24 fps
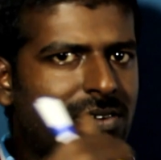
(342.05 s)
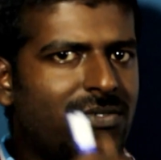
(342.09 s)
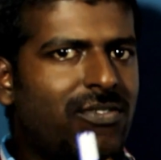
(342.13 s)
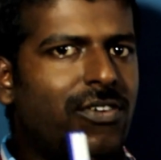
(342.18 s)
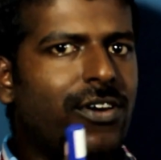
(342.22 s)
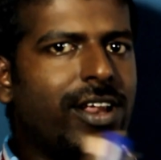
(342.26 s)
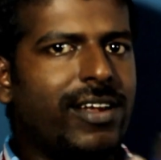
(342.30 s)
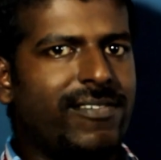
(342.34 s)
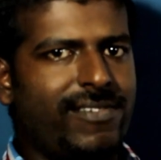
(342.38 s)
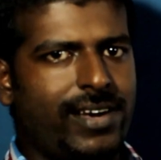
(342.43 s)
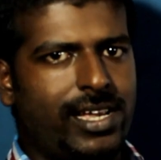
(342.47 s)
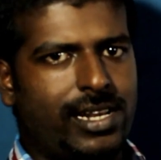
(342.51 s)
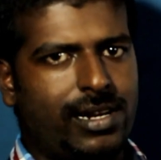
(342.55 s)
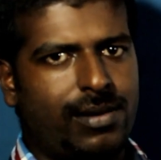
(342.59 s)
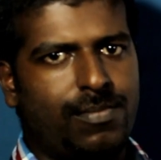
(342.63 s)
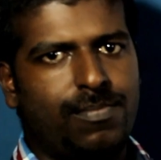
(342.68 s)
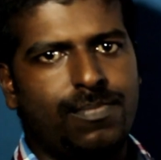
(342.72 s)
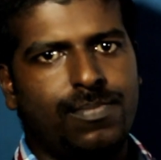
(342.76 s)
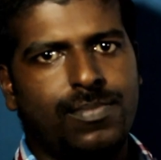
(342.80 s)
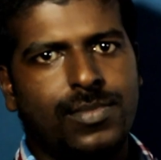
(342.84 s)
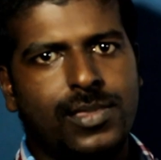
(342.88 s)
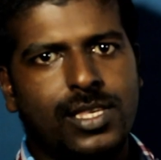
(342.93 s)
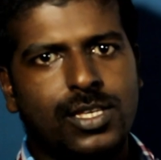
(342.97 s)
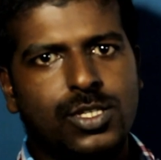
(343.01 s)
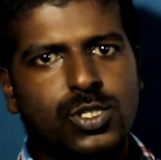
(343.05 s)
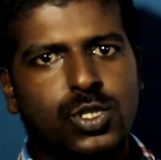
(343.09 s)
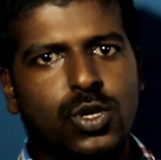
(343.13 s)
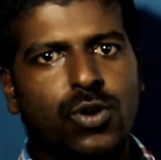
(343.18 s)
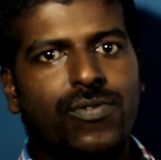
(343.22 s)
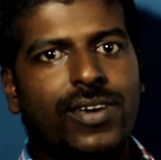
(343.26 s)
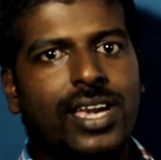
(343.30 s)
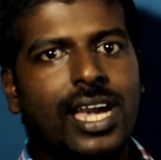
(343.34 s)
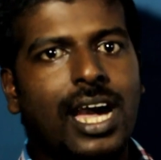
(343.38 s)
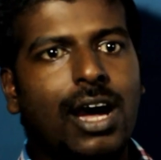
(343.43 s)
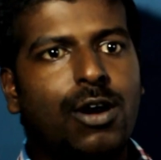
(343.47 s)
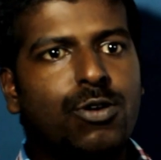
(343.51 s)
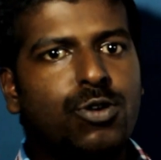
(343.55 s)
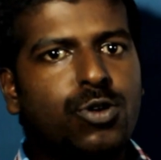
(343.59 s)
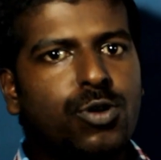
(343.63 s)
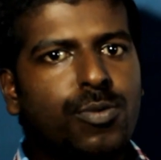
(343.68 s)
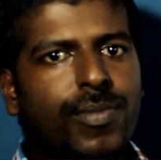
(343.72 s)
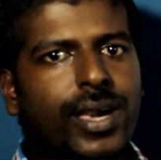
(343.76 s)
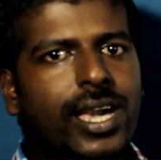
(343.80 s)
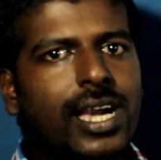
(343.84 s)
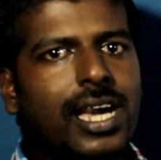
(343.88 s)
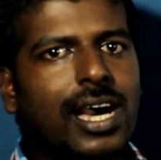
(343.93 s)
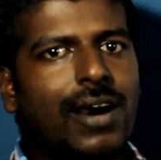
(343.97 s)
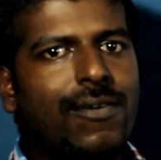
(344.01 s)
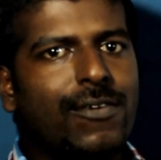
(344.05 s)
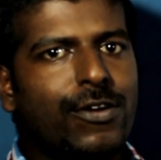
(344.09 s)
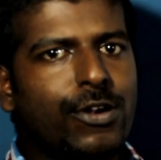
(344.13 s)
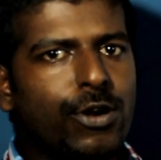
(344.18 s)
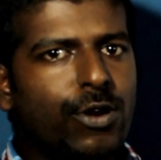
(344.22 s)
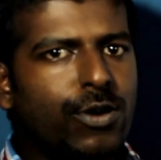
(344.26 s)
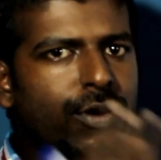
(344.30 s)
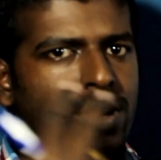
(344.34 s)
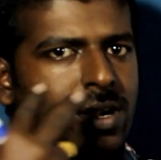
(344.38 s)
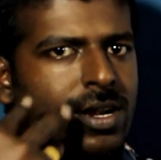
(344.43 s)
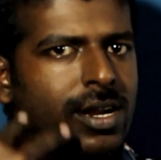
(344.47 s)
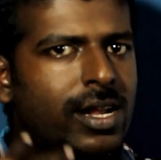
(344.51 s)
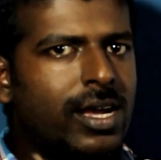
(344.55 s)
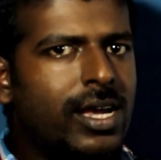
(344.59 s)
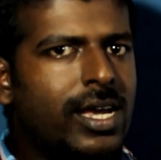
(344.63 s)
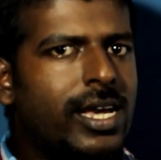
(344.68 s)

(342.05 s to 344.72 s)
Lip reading: forever. So we have to make our own